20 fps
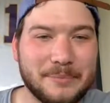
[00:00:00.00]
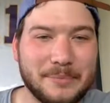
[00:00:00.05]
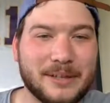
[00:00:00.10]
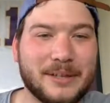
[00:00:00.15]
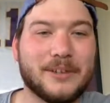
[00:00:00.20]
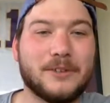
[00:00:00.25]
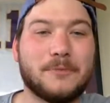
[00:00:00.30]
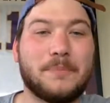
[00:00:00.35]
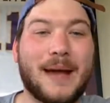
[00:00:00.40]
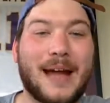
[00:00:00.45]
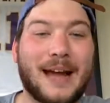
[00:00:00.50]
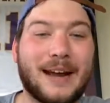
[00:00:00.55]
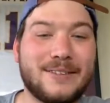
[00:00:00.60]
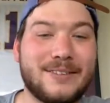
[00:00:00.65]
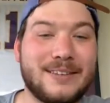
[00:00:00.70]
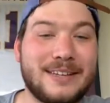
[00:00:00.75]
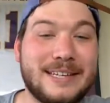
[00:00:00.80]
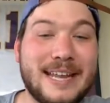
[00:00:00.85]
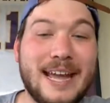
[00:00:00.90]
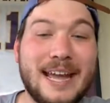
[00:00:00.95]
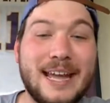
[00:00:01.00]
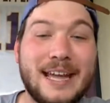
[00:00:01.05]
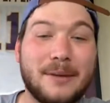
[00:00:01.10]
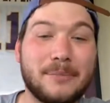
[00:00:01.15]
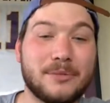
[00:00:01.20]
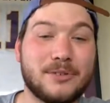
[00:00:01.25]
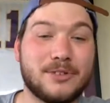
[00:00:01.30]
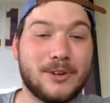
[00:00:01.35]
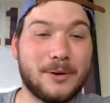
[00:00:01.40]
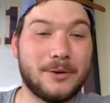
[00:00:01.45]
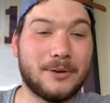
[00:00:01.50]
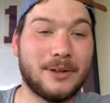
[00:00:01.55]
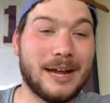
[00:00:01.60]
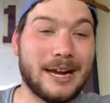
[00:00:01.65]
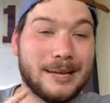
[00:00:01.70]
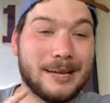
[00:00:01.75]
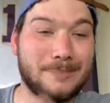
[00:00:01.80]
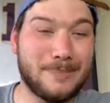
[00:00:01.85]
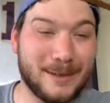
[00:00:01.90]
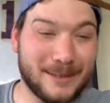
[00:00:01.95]
because back in the day, I'm so glad
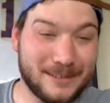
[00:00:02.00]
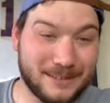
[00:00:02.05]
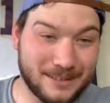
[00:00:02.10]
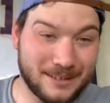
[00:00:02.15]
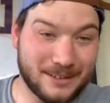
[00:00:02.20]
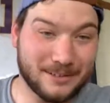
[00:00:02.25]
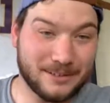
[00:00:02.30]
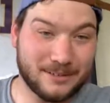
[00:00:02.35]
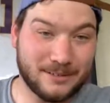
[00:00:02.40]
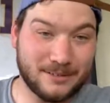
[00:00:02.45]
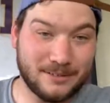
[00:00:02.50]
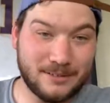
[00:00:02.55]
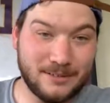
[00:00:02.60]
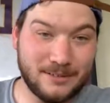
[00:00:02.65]
he picked us.